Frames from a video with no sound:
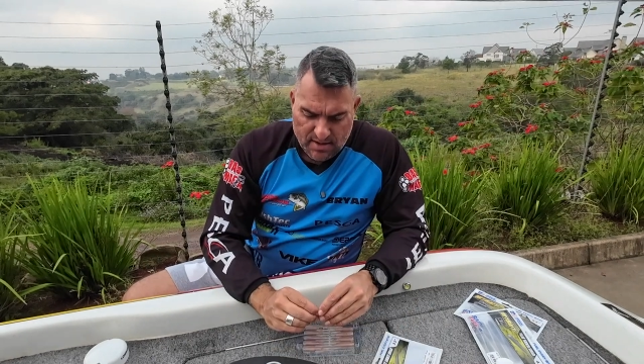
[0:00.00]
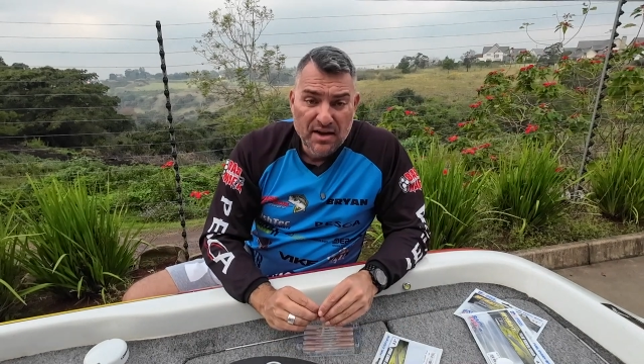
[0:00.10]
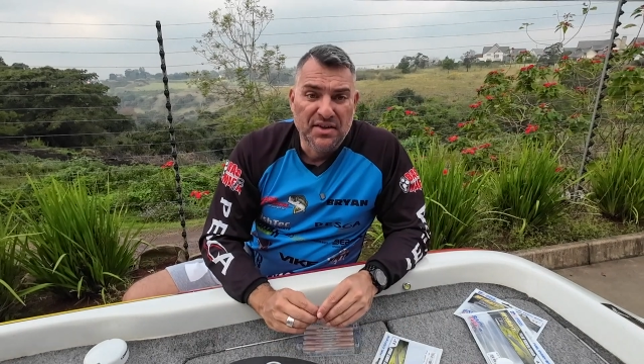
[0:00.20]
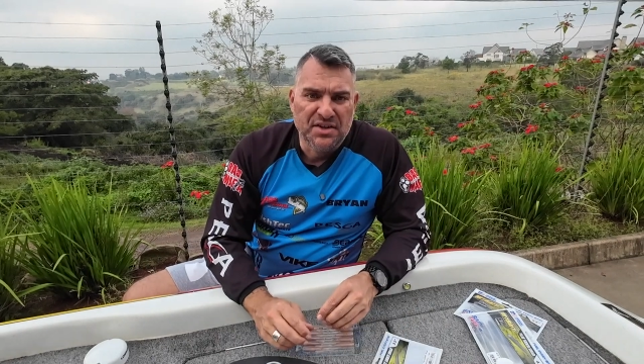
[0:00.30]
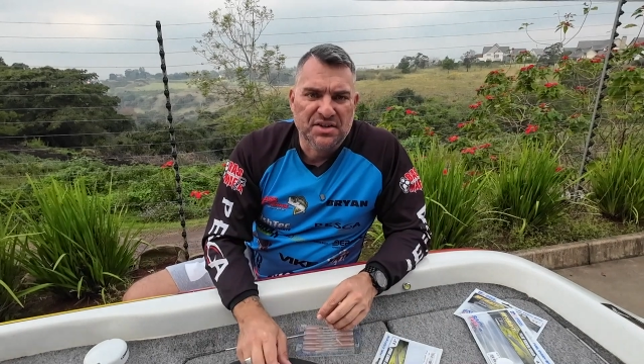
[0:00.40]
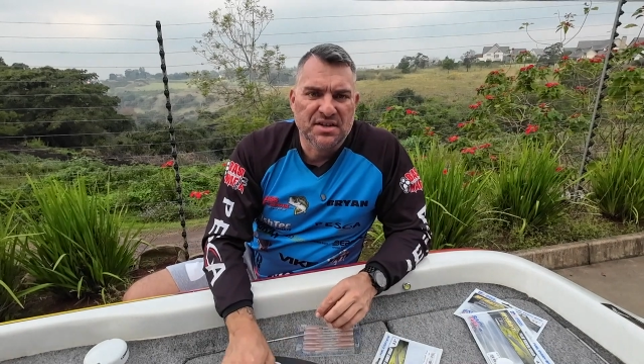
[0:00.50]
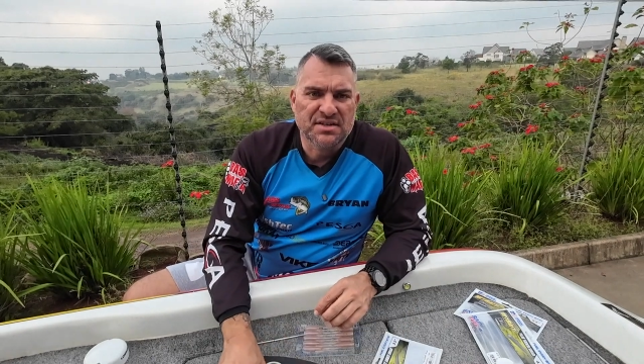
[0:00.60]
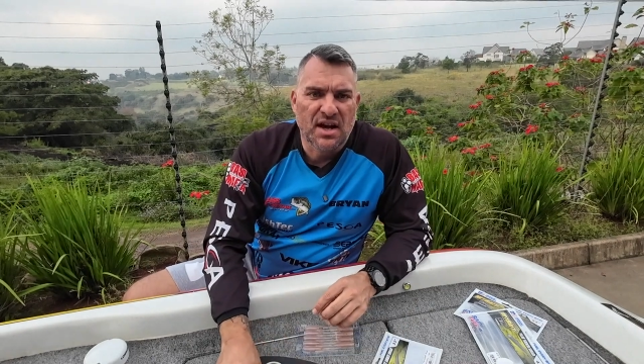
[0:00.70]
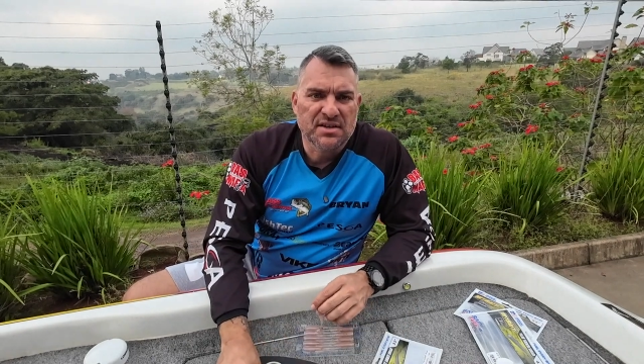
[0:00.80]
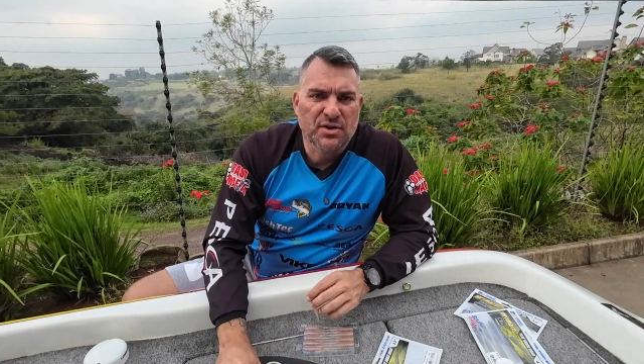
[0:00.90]
And then just a
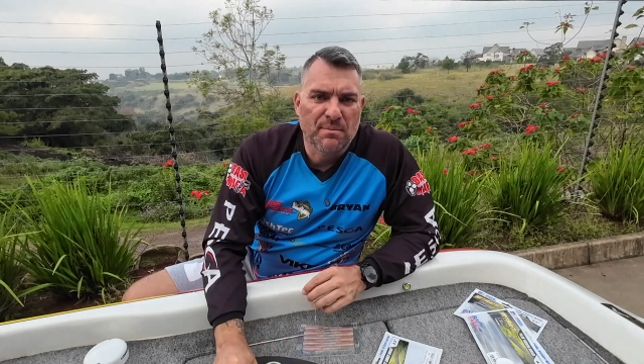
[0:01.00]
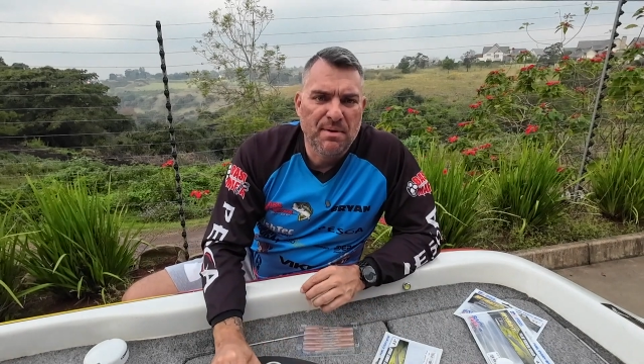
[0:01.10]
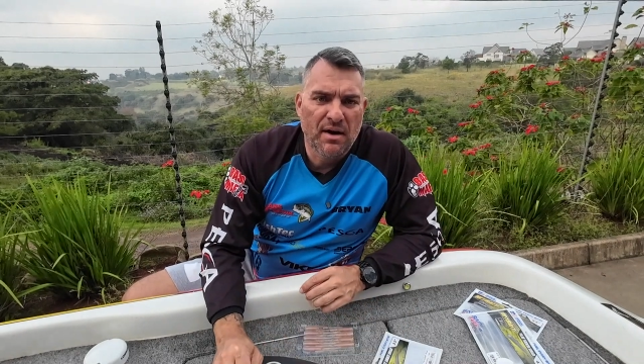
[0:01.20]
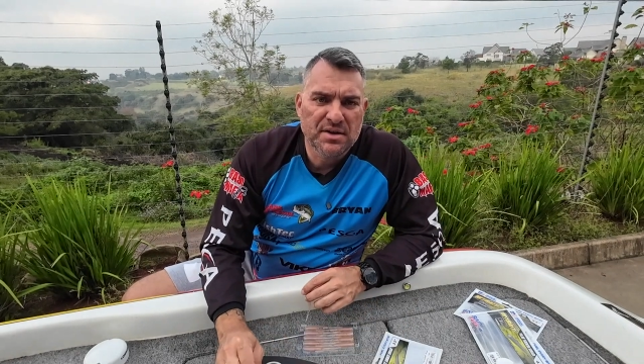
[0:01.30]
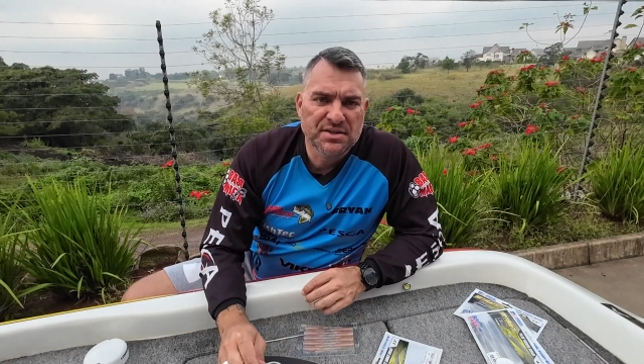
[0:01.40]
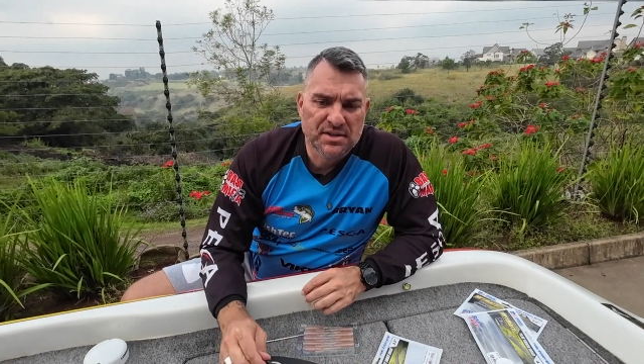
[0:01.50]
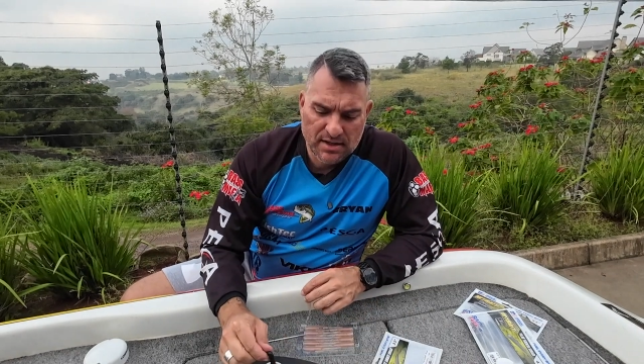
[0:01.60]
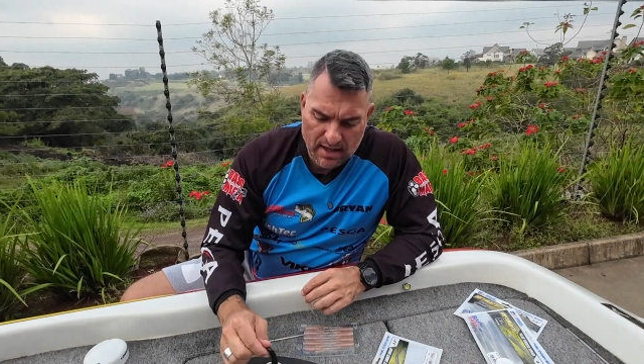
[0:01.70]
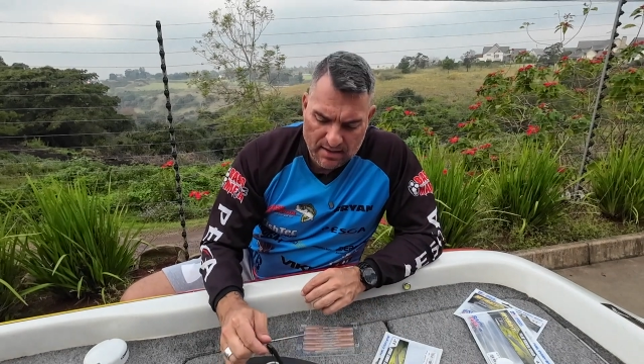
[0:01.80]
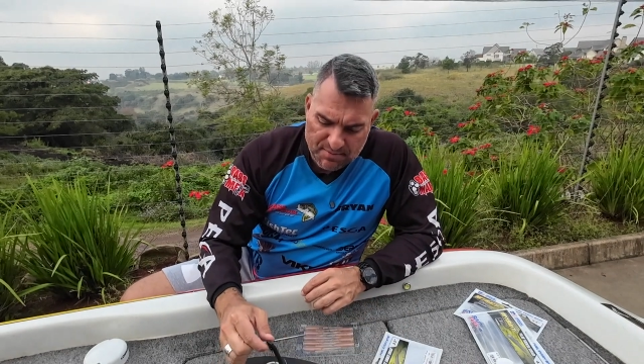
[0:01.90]
size comparison
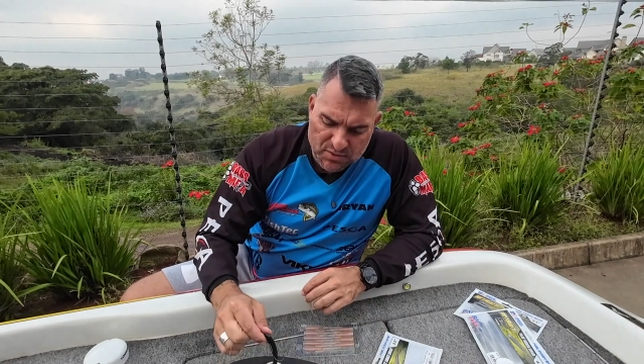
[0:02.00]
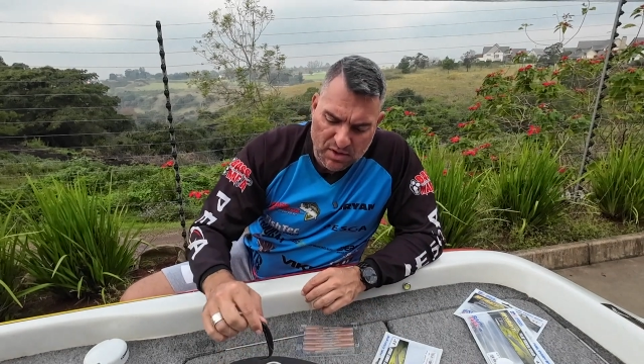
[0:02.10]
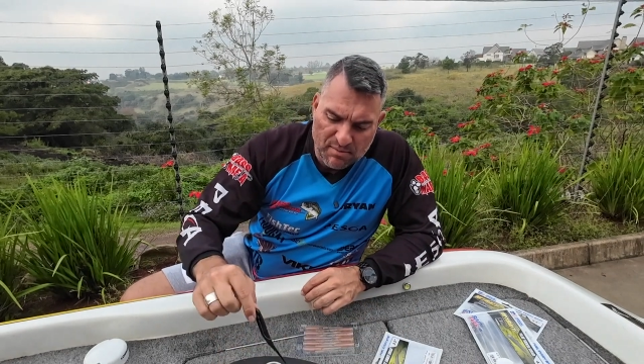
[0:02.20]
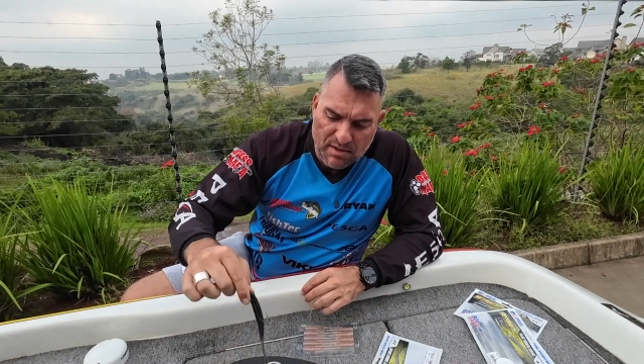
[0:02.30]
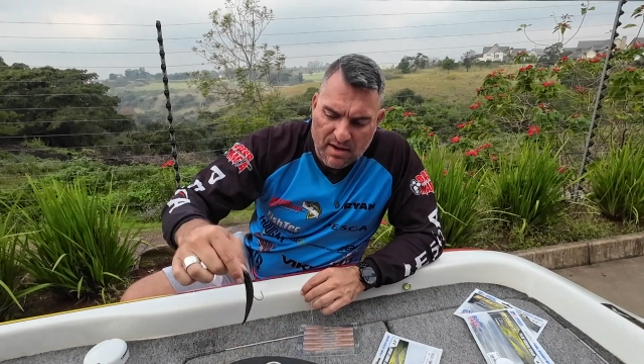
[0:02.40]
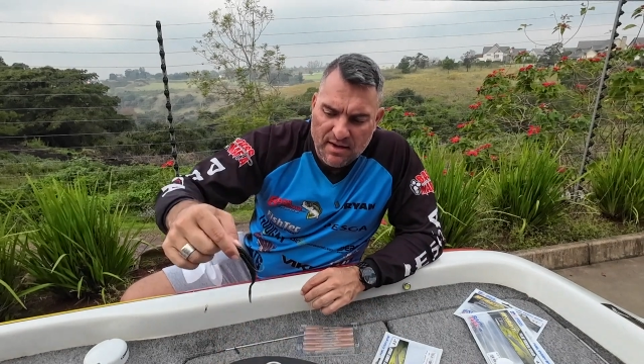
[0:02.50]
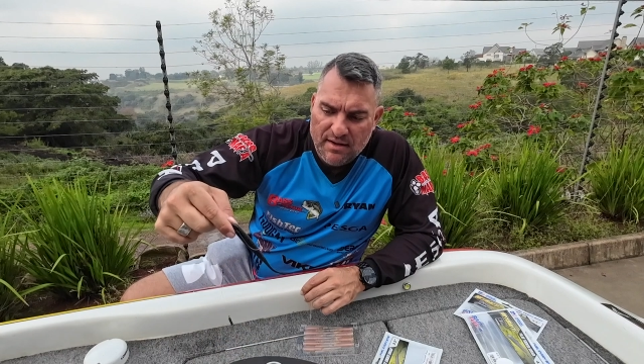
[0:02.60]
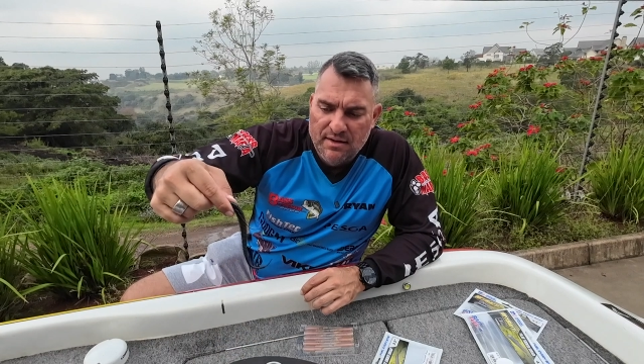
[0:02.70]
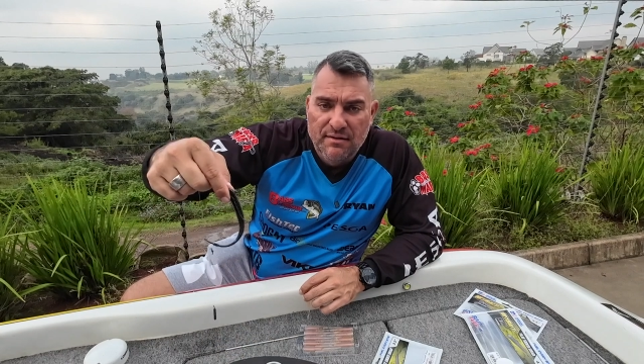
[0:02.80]
again between my